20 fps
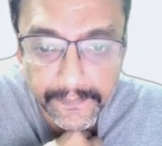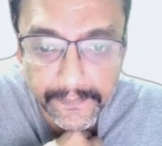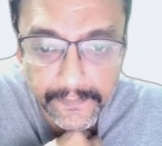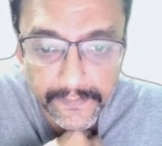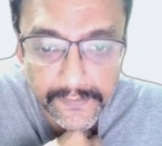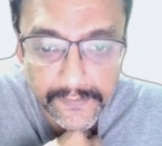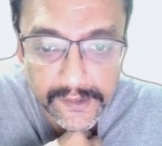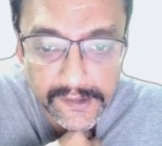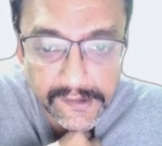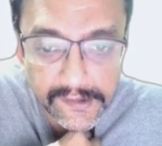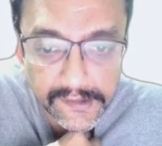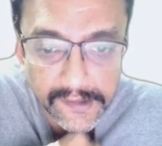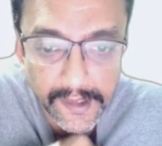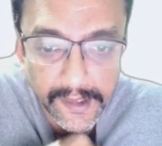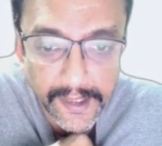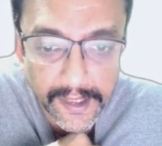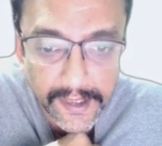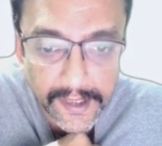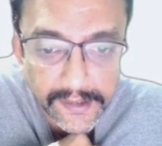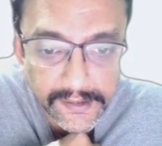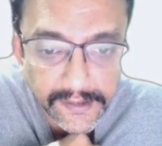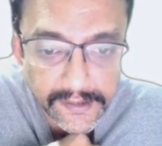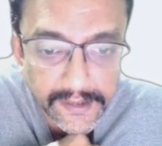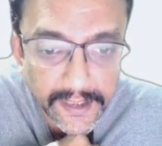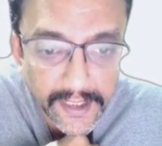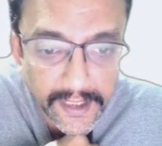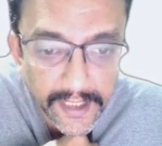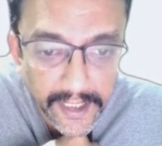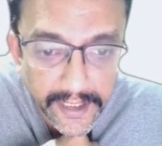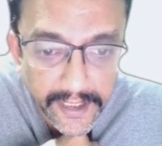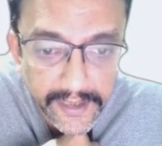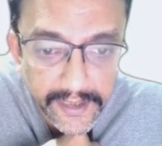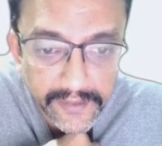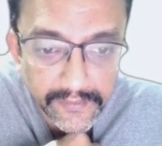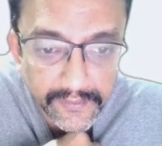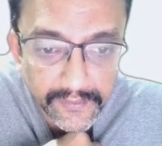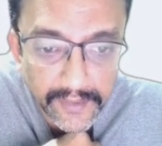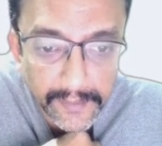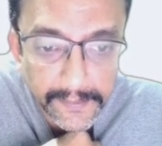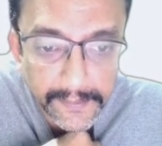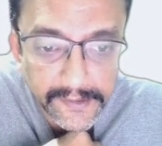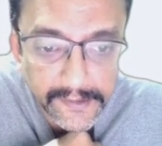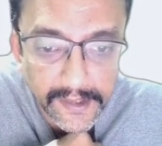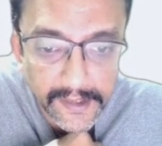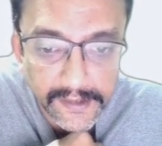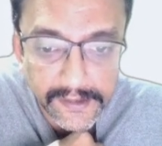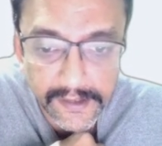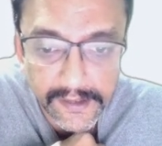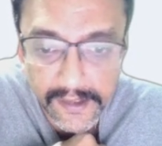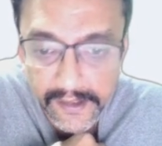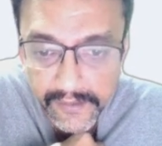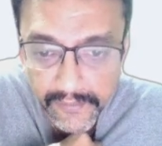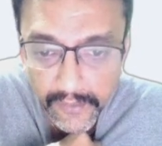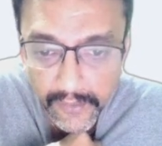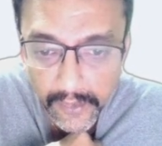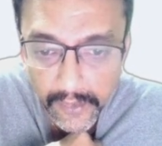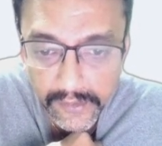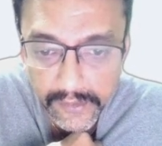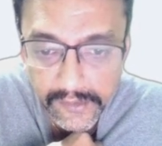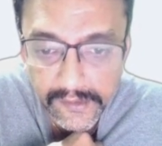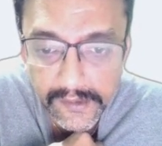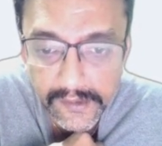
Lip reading: This Era Journey Guide will be structured as follows.